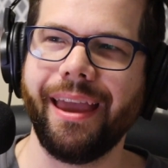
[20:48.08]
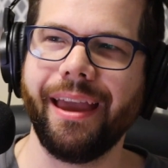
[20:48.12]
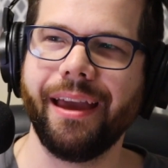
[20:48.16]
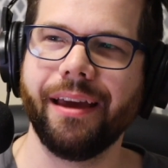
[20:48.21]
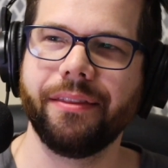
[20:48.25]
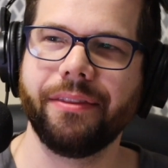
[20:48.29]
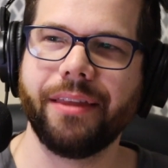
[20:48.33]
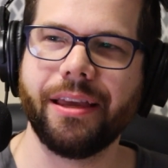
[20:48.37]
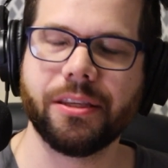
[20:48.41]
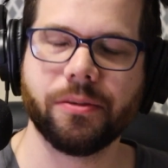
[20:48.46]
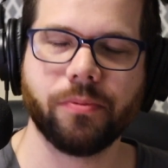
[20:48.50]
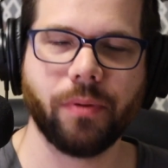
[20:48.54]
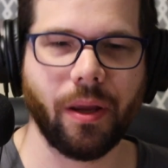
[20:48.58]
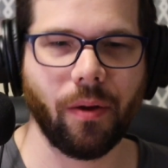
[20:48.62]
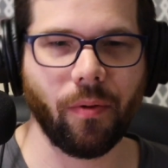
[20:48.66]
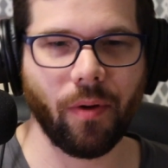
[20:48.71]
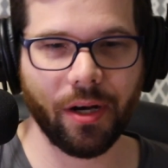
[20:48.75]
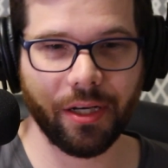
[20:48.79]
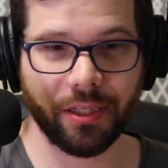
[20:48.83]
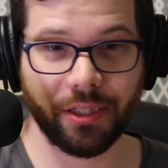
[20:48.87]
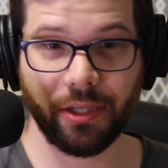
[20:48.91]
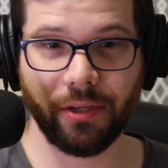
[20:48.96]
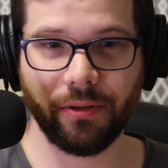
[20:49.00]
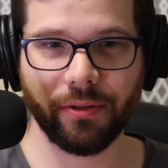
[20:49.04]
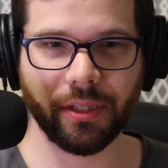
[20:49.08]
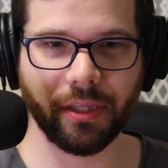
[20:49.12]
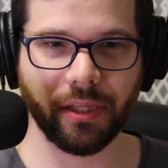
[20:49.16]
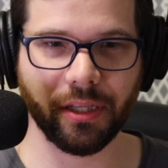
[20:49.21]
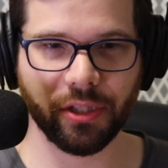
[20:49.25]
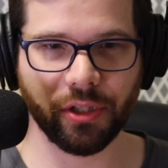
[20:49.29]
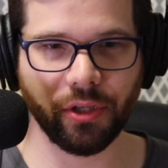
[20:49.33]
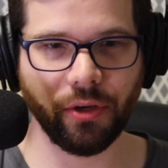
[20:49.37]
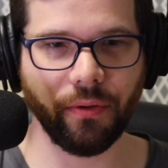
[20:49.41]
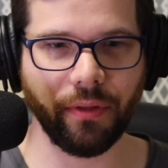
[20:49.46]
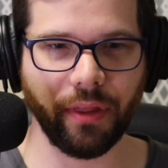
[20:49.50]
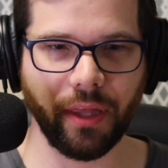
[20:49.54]
And that's what I wanted to use on
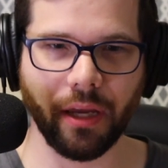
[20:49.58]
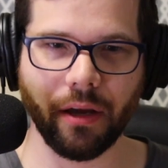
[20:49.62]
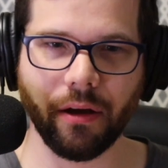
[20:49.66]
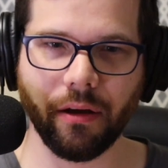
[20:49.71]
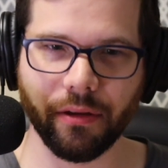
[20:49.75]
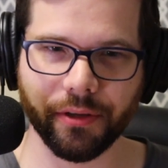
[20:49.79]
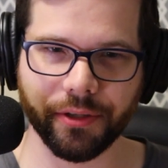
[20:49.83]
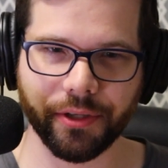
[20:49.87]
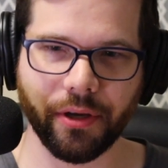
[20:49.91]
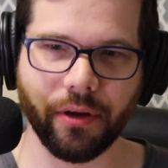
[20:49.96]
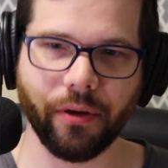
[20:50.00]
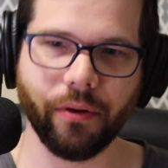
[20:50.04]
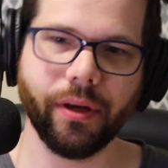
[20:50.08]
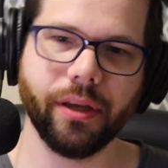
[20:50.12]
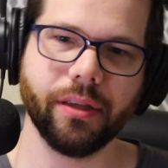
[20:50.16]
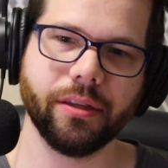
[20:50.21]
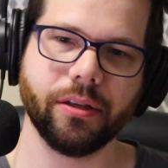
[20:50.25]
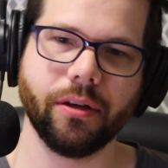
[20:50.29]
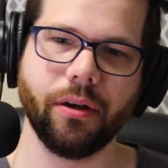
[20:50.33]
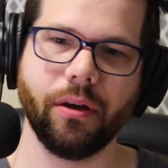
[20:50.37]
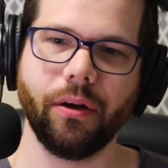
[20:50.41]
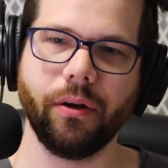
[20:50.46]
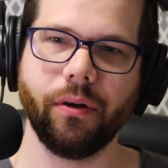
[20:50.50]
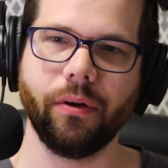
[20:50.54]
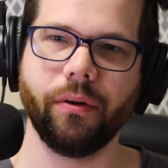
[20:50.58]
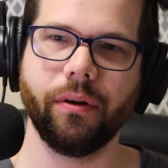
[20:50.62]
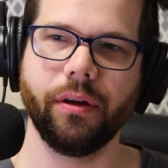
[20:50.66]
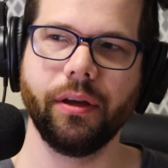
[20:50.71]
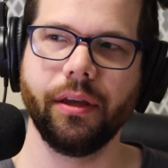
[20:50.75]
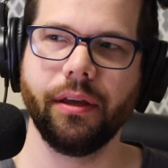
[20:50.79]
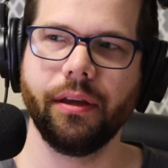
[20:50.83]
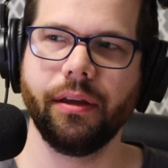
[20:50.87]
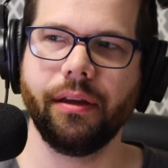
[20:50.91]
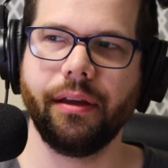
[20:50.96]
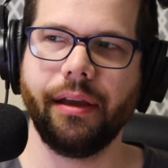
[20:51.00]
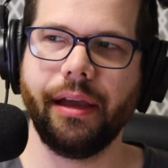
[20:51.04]
this new thing also. And so
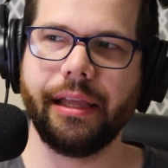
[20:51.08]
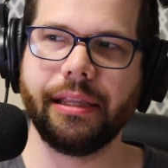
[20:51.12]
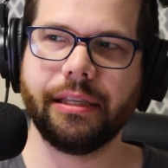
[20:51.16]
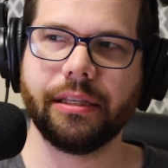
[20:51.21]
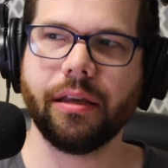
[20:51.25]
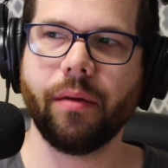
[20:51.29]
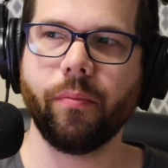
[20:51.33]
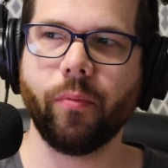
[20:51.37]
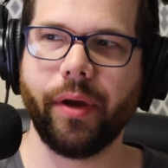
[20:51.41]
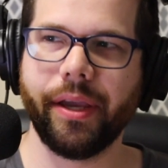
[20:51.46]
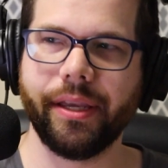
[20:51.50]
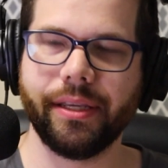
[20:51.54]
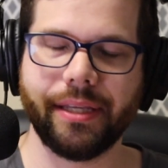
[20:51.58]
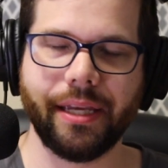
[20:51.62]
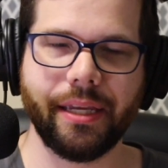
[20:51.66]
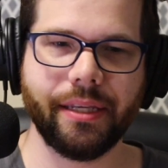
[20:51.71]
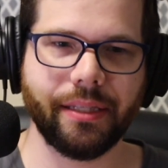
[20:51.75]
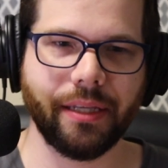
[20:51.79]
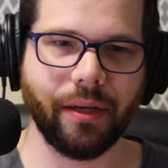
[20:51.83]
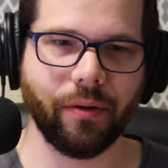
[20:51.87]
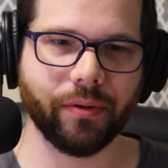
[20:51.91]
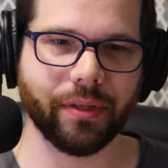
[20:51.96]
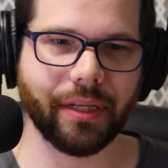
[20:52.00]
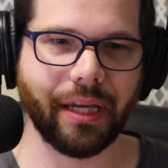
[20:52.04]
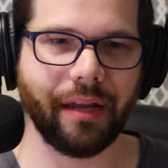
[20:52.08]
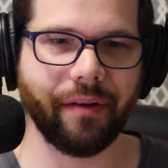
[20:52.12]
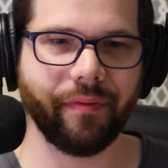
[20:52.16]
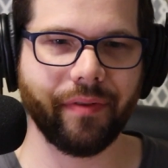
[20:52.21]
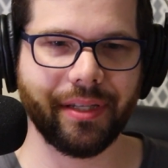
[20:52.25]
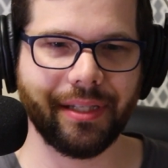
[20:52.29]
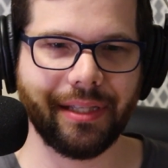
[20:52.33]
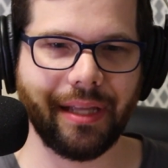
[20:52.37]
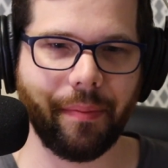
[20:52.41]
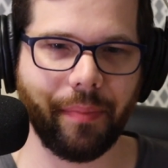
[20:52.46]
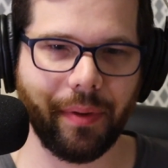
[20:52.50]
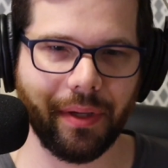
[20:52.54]
in some ways, Async was kind of a
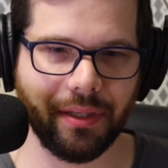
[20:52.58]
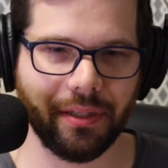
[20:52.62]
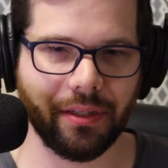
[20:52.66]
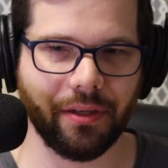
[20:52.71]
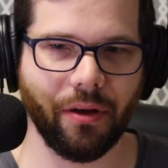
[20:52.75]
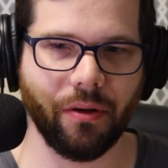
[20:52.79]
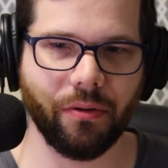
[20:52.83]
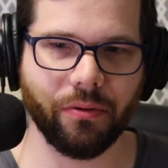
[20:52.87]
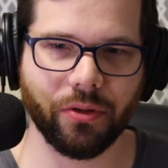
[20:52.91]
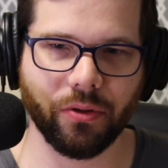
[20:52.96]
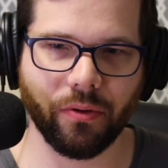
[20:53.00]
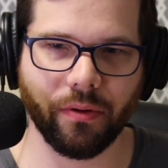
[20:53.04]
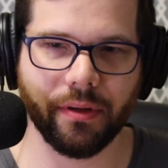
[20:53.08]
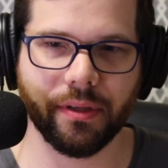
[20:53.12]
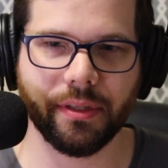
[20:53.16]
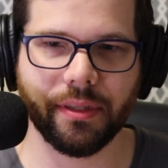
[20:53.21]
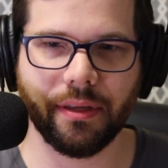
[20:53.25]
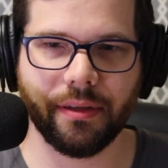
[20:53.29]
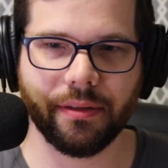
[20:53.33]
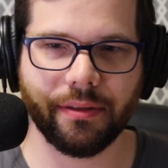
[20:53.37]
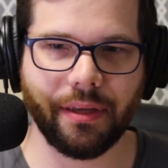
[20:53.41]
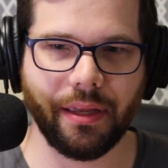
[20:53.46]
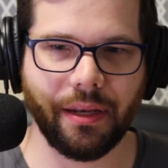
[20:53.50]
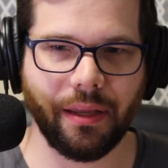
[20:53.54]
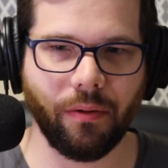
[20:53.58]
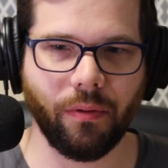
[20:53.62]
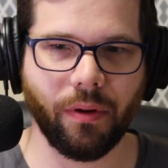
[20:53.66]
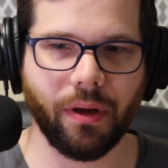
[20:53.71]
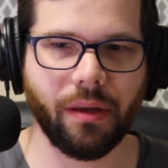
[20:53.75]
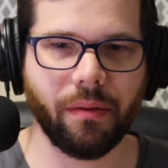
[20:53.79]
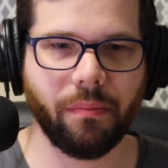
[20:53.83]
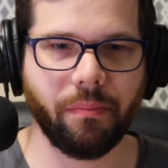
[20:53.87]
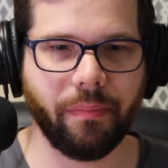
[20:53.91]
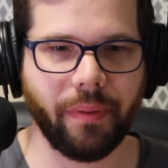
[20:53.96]
stepping stone towards this anyway.